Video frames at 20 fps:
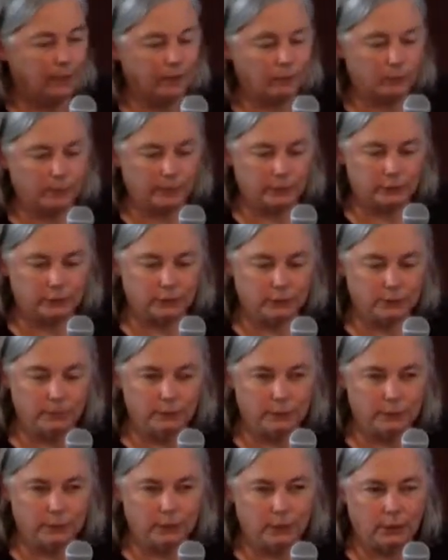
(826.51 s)
as well as
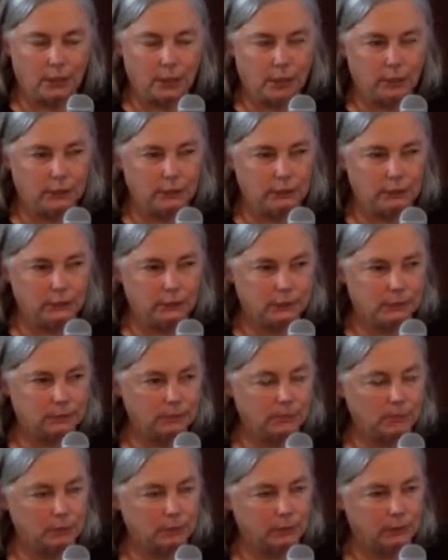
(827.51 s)
community
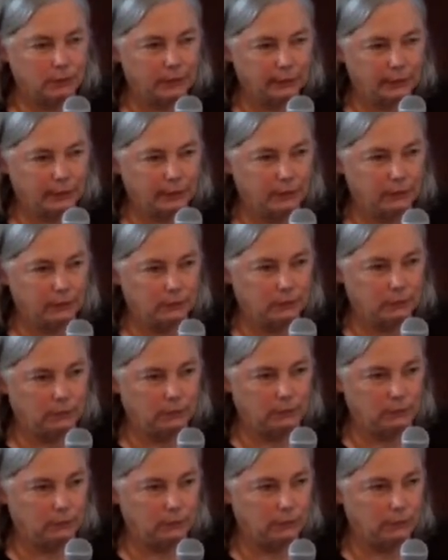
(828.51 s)
colleges, mostly
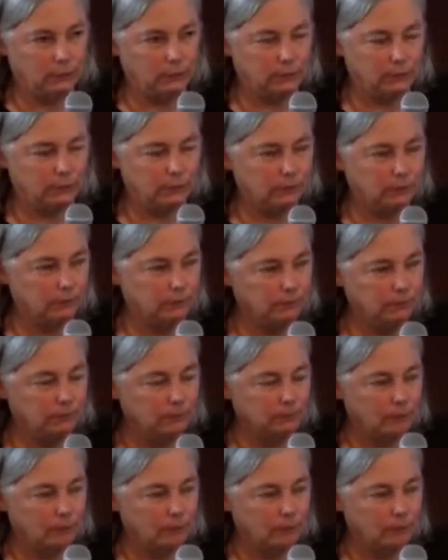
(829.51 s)
to reduce